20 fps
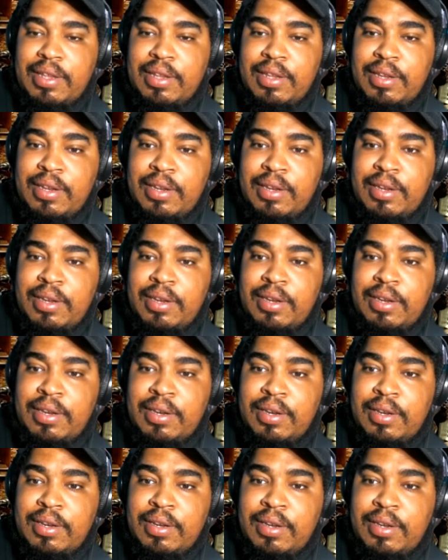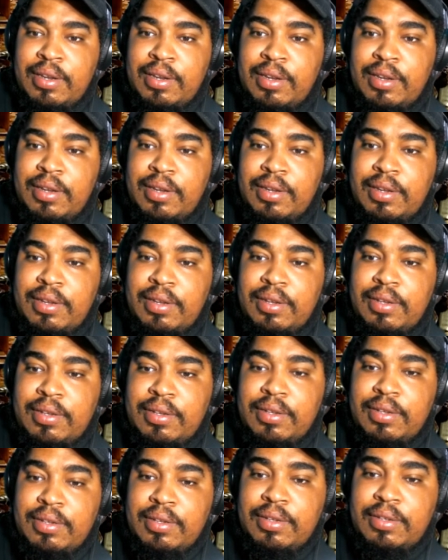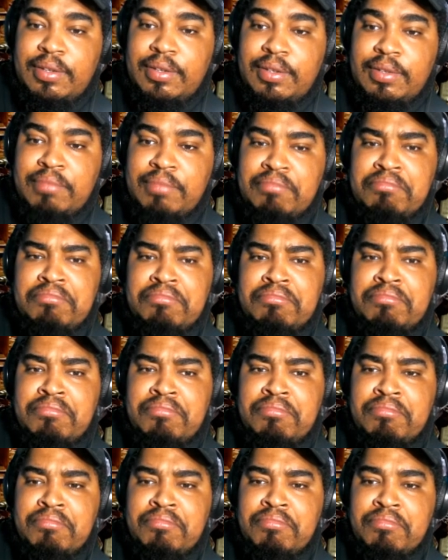No one is speaking in this clip.